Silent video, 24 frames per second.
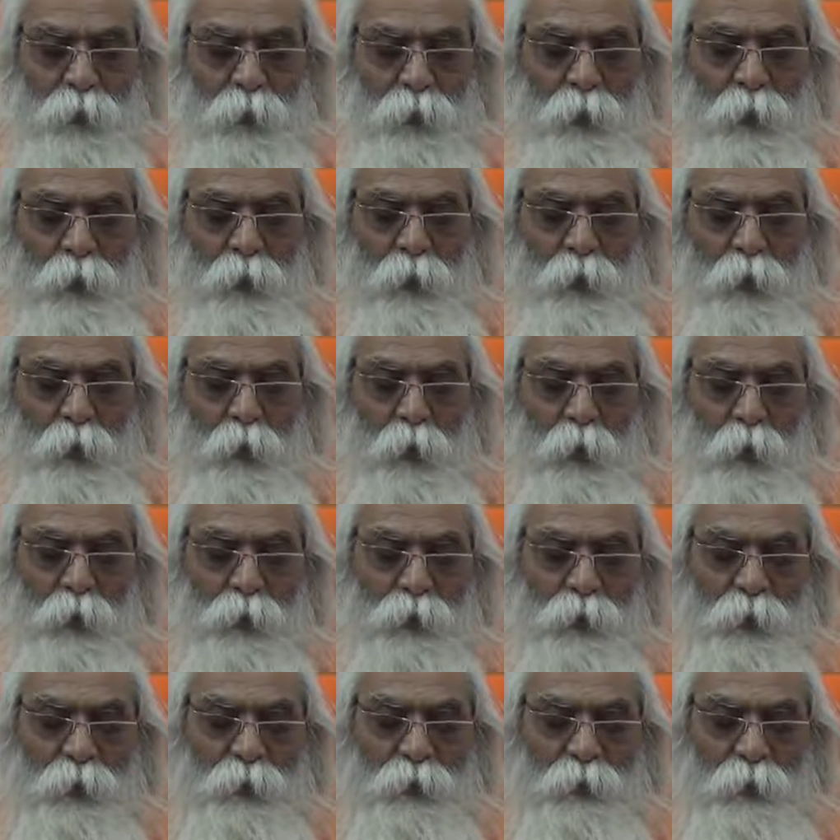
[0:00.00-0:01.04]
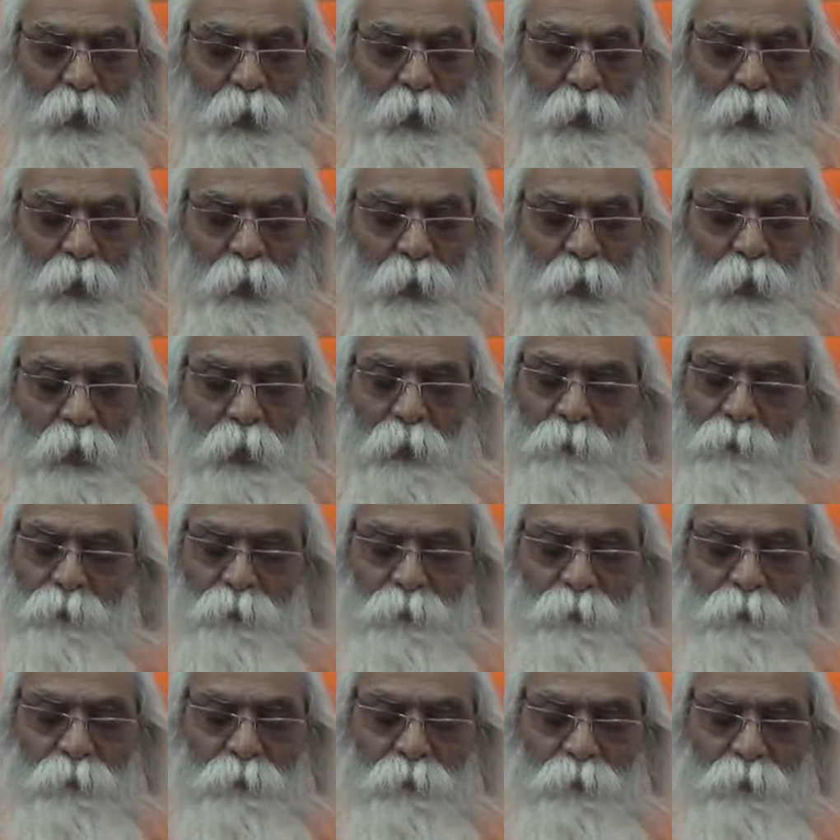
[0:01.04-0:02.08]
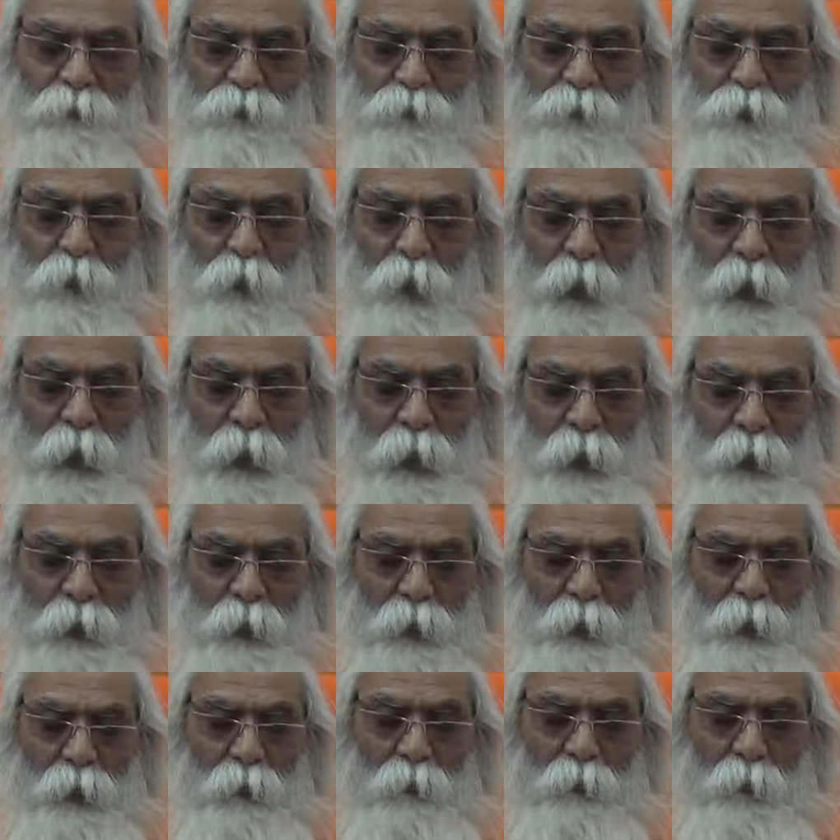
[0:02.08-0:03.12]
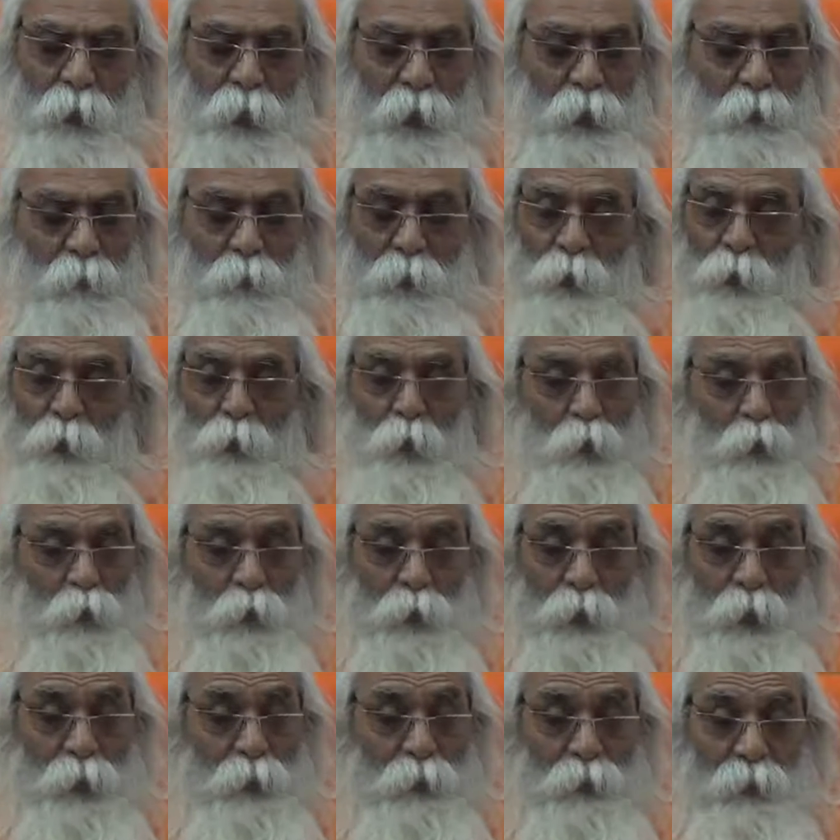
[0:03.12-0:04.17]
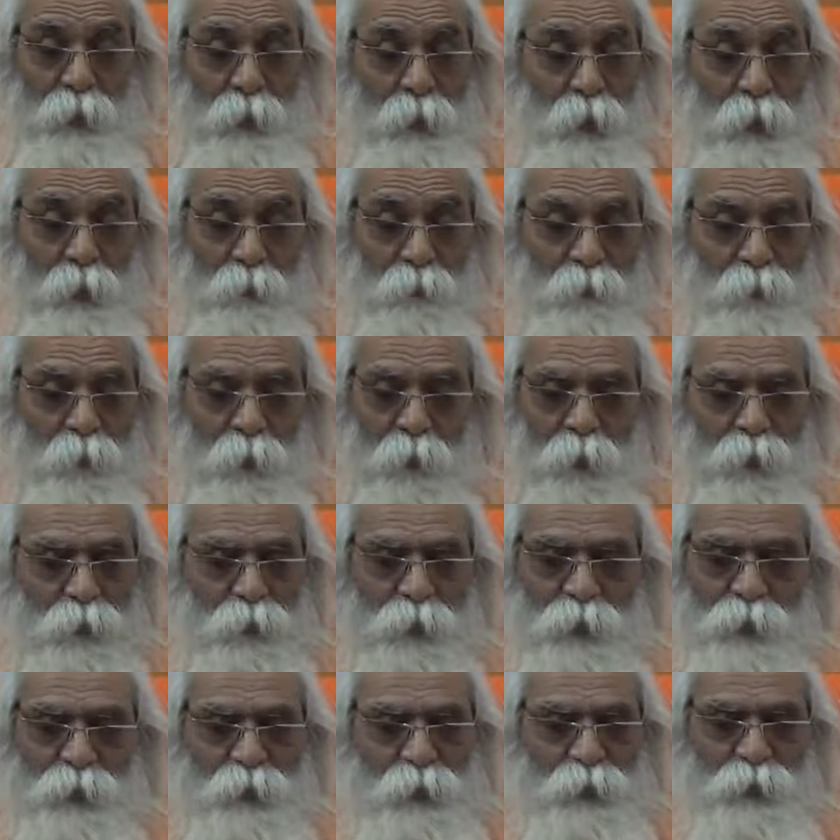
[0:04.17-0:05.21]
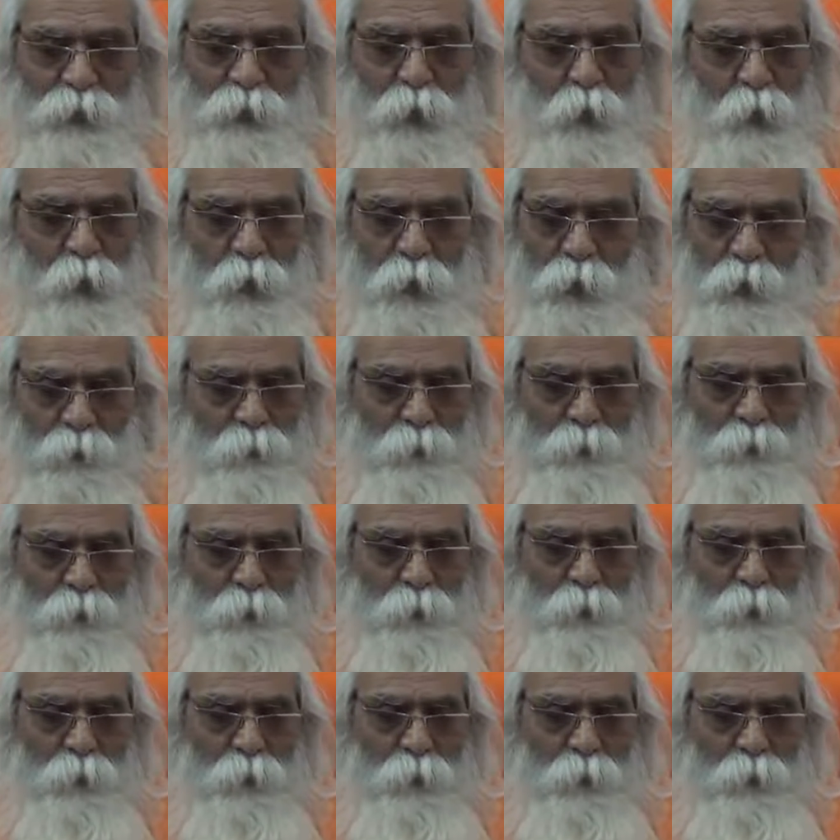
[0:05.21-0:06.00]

He caught in the love, so-called love. I will not tell the love because it is not love.